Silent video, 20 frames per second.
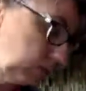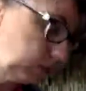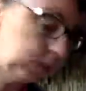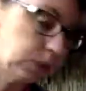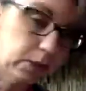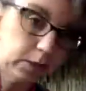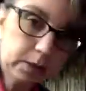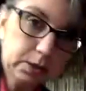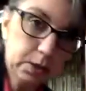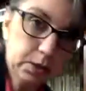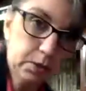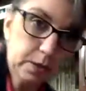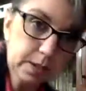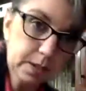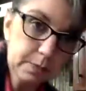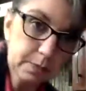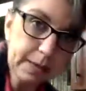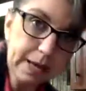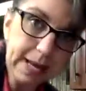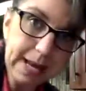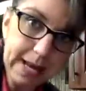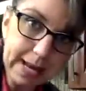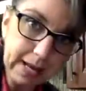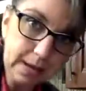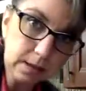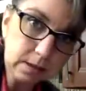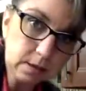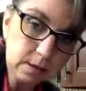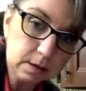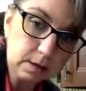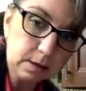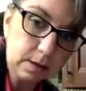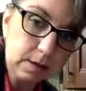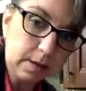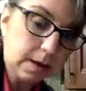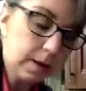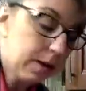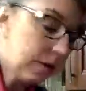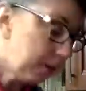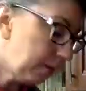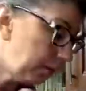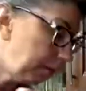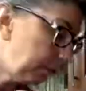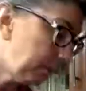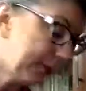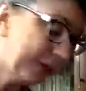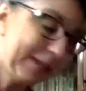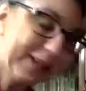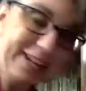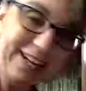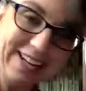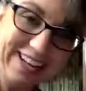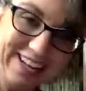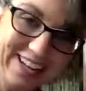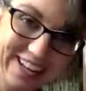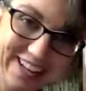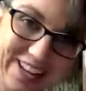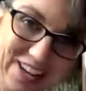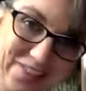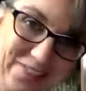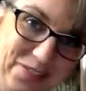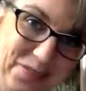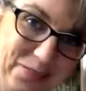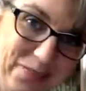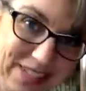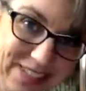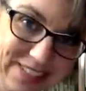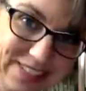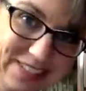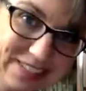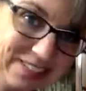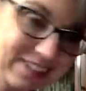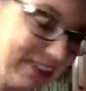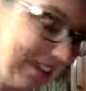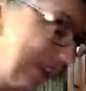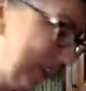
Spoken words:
You can do this by hand, but I have a mixer,